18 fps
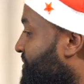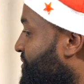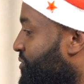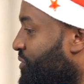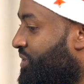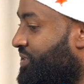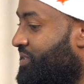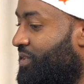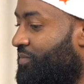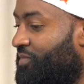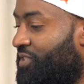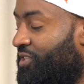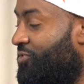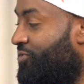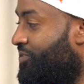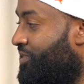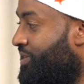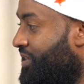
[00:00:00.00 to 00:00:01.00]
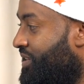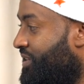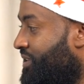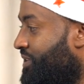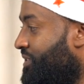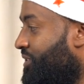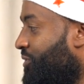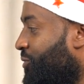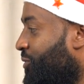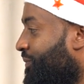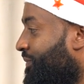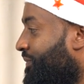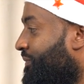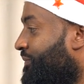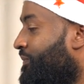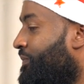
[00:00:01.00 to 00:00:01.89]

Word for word: doing some general cleaning in the home.